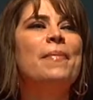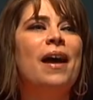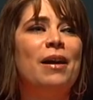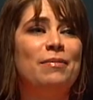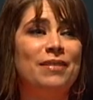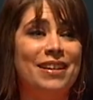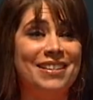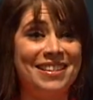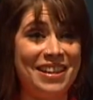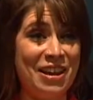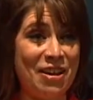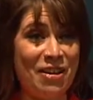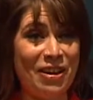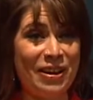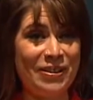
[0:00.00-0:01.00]
I'm Leslie
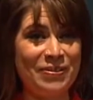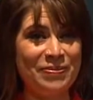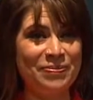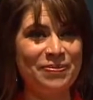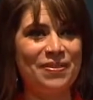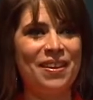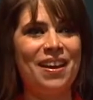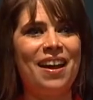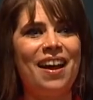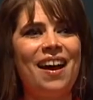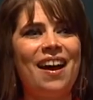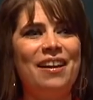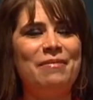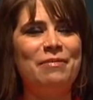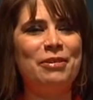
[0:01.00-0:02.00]
Kerrigan.
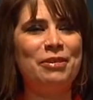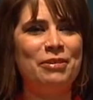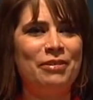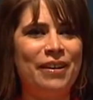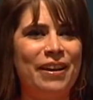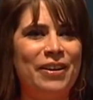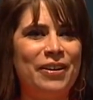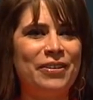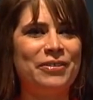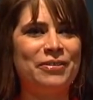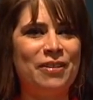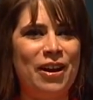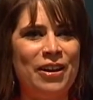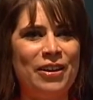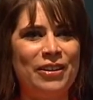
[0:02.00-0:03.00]
I am the creator,
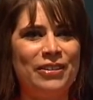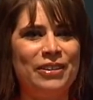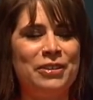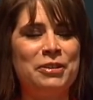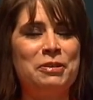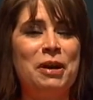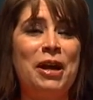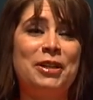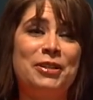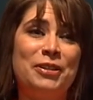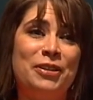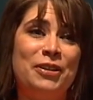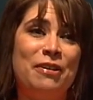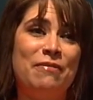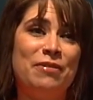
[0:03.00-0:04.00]
writer, and
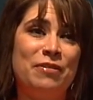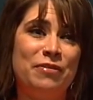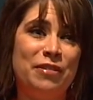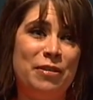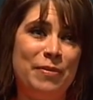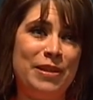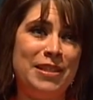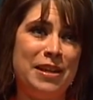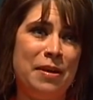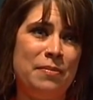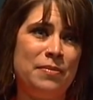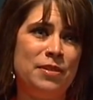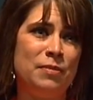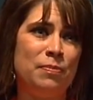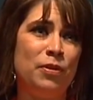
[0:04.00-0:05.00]
director of the Flaming
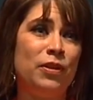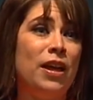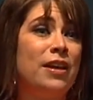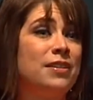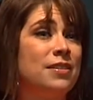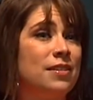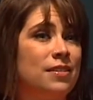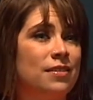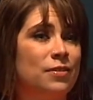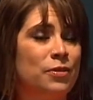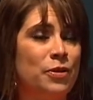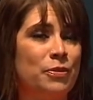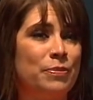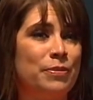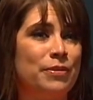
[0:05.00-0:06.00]
Dames Burlesque
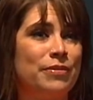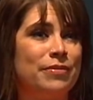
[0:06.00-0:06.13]
Troupe.